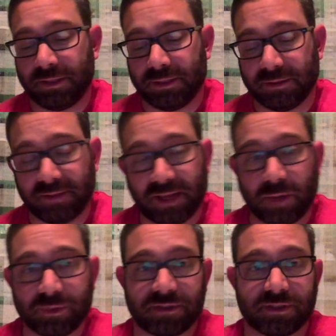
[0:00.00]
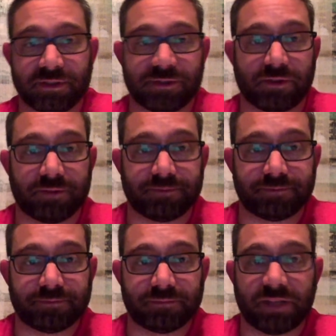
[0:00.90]
That was his concern.
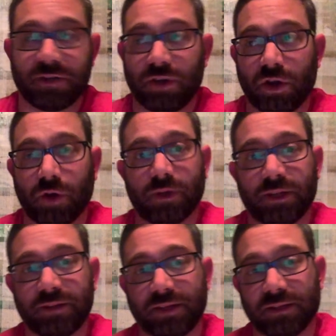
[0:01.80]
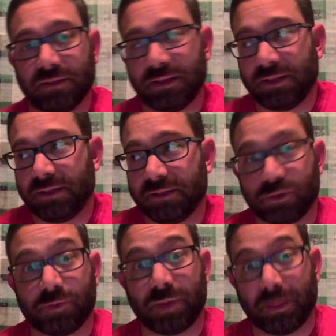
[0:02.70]
And then
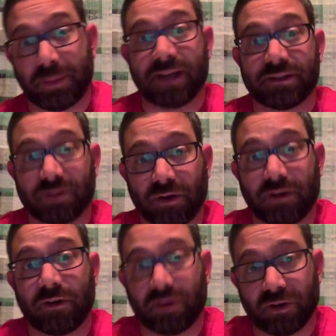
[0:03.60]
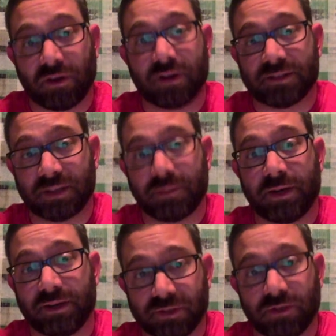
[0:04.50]
this was being passed on and on and on in
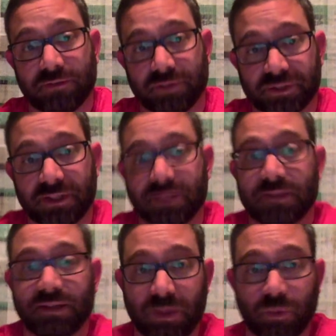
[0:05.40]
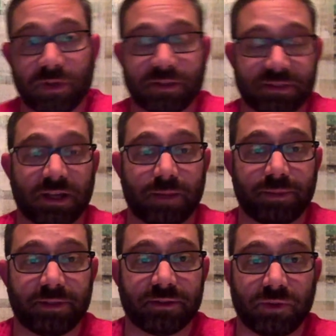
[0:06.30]
seminaries and universities, and he wanted to stop
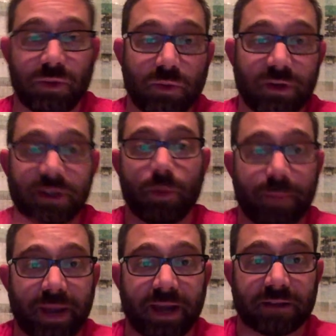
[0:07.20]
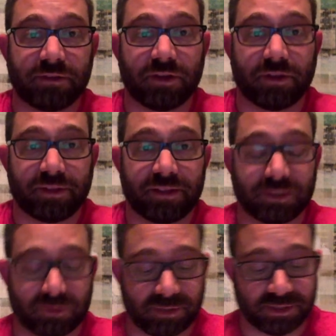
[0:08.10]
it. So he wanted to go back to the
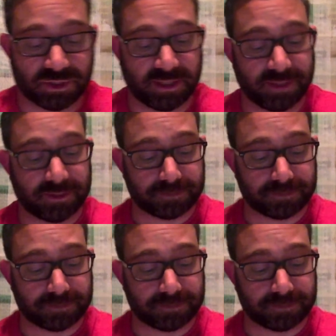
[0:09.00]
authentic tradition here